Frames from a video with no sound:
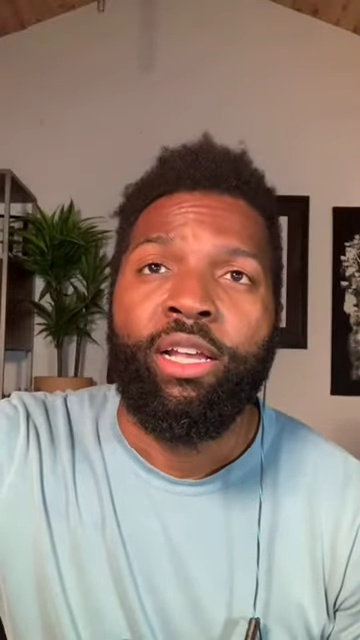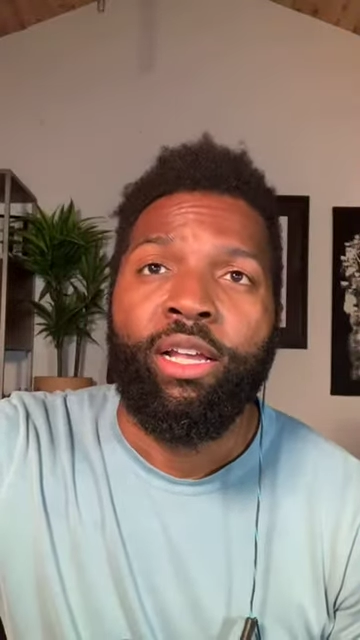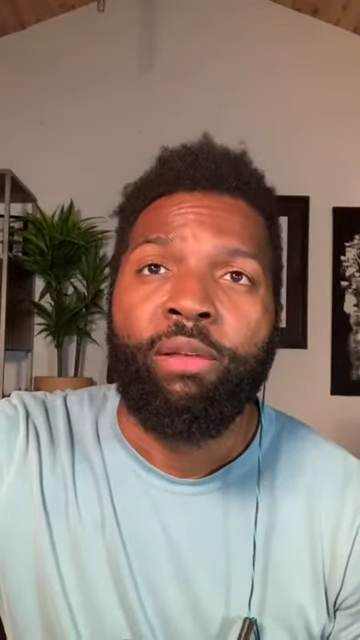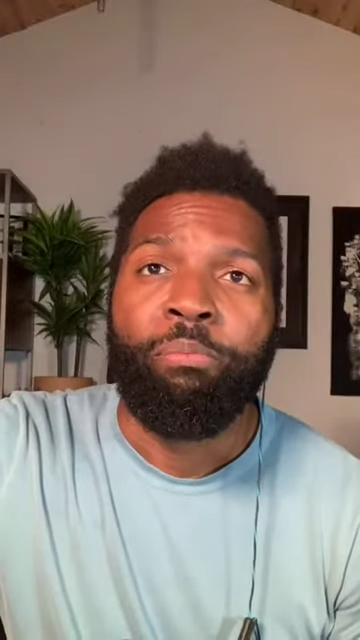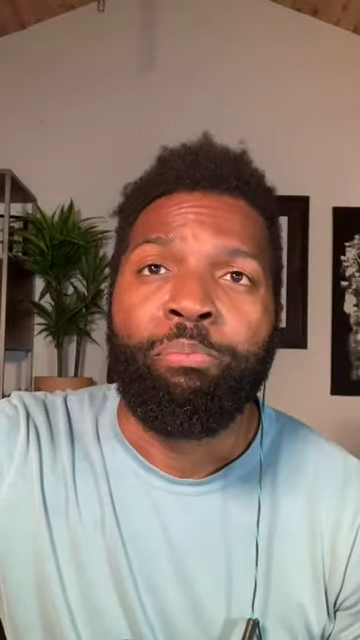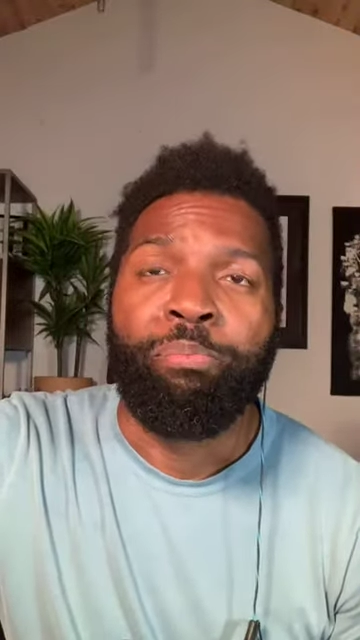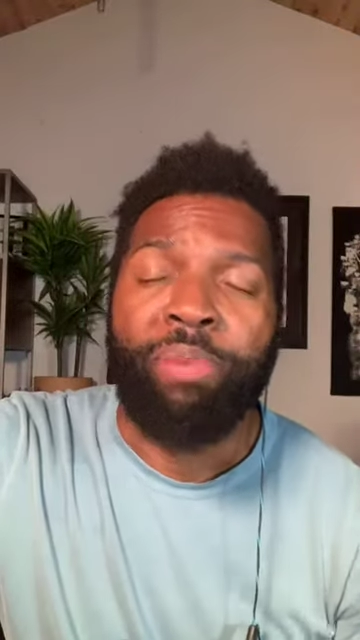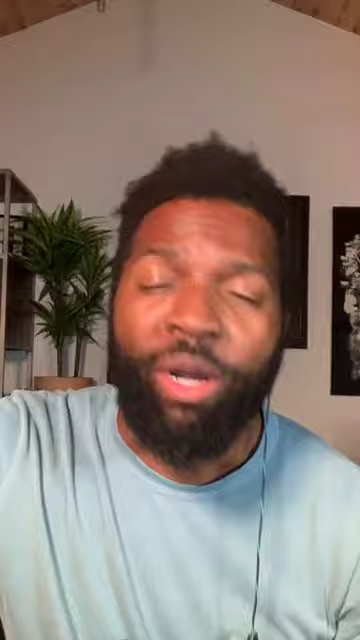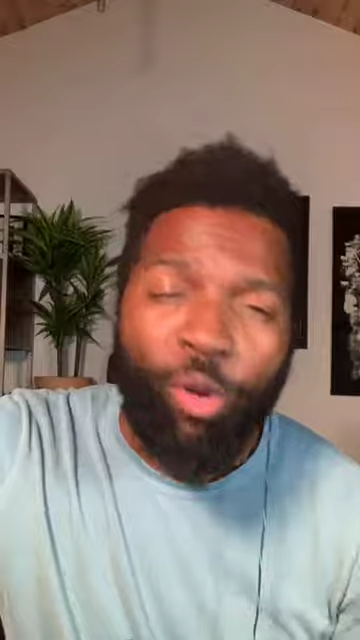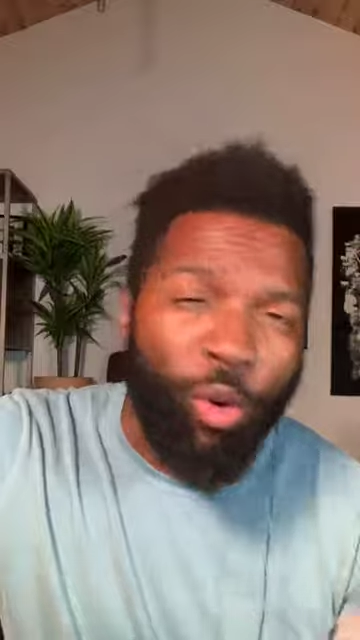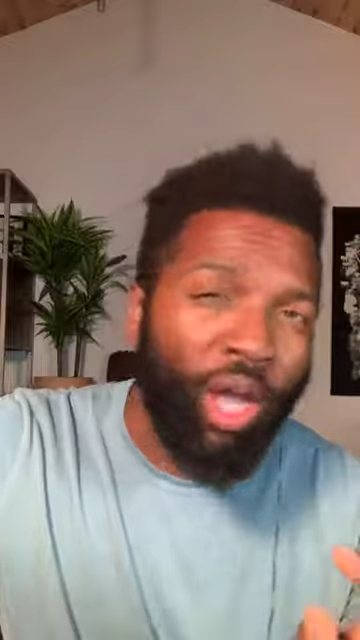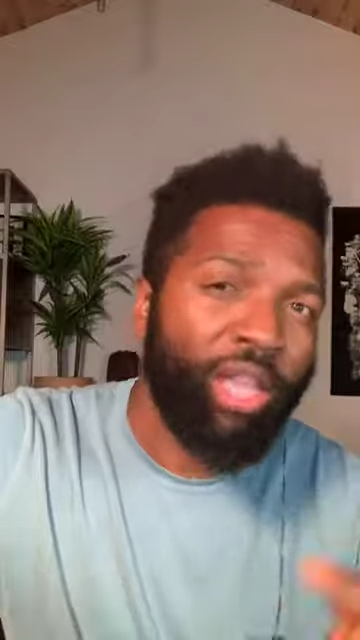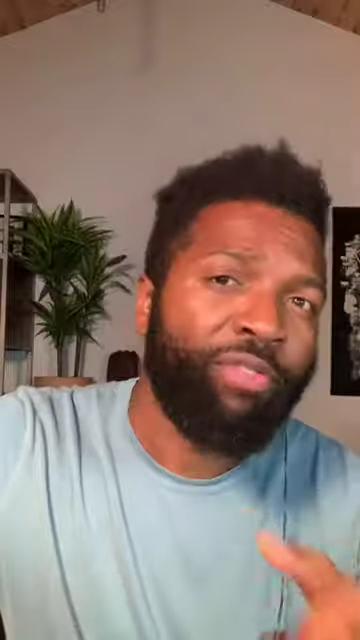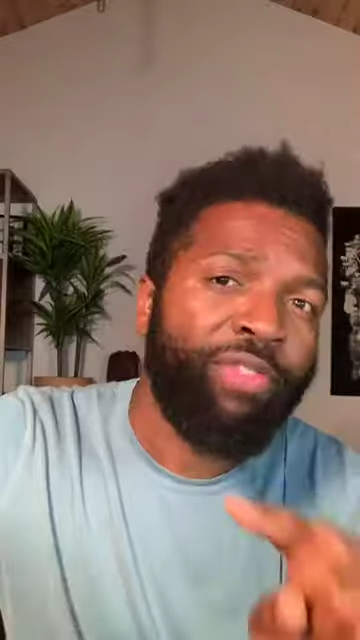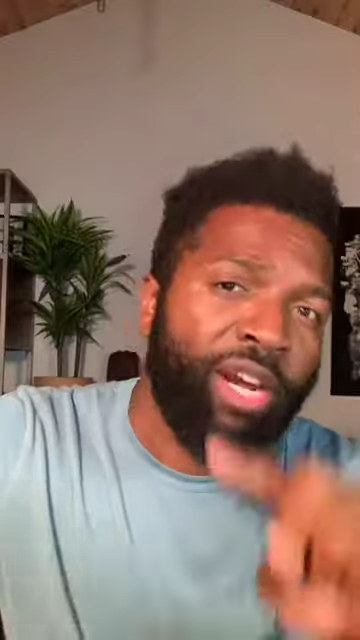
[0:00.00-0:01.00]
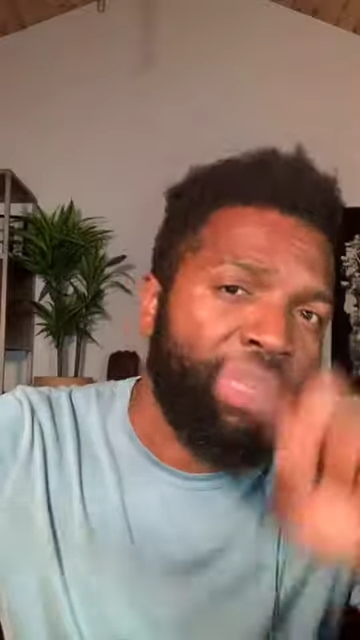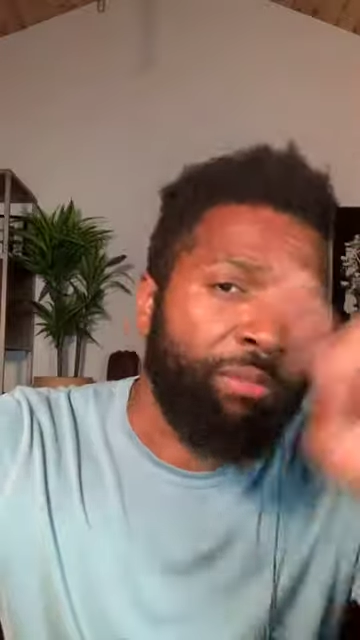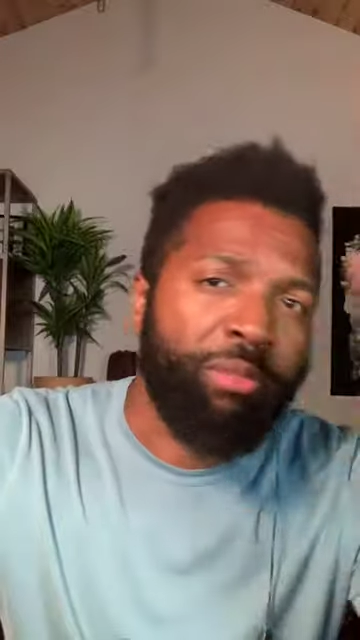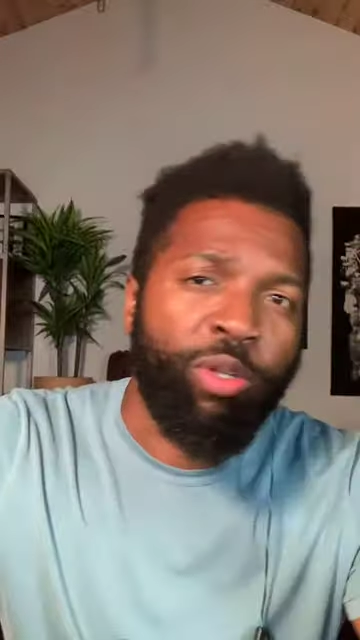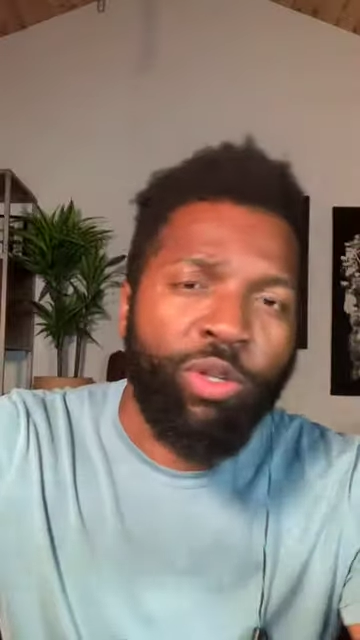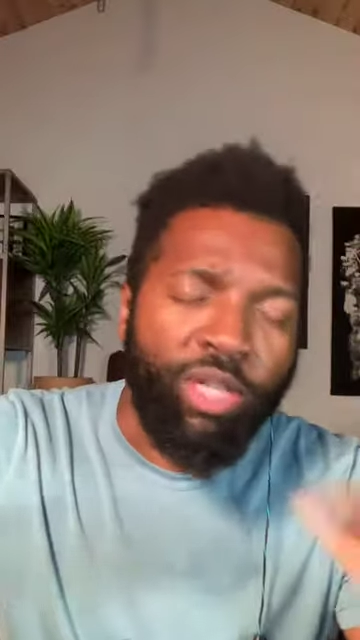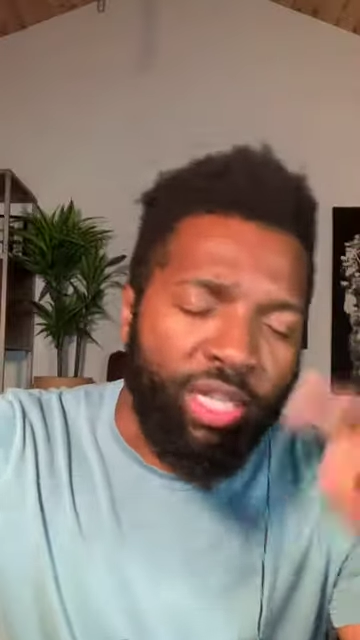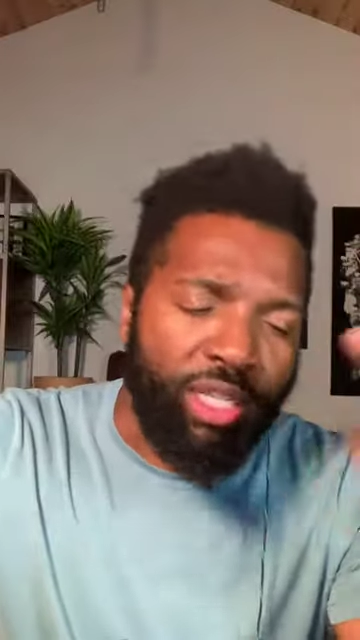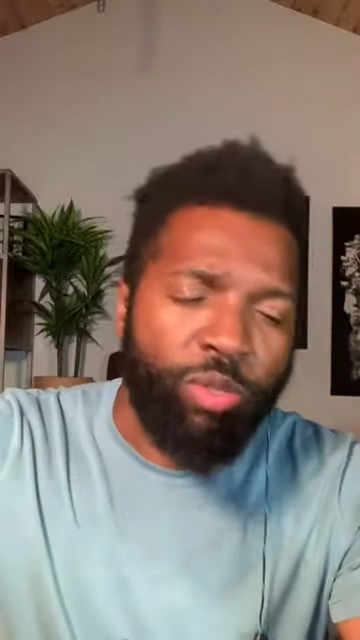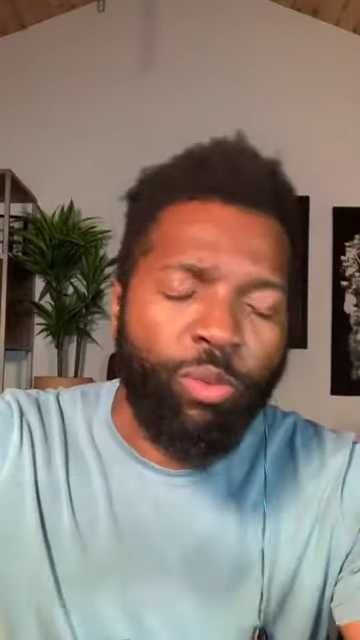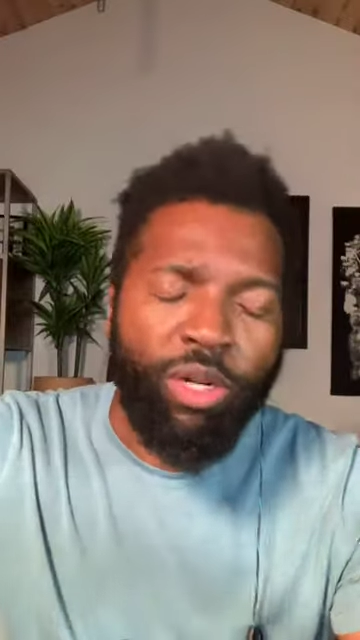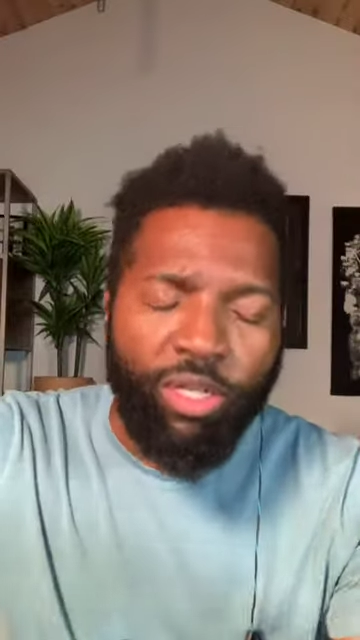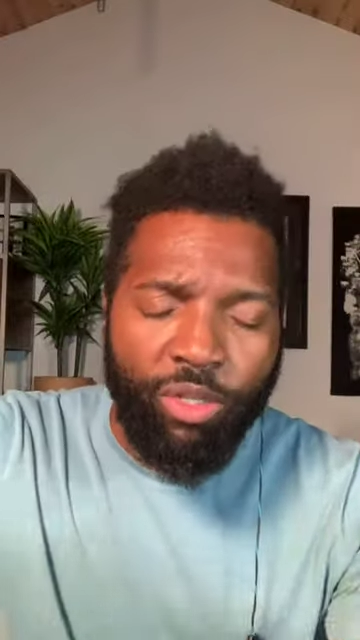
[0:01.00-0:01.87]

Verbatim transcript: things that sits high atop the list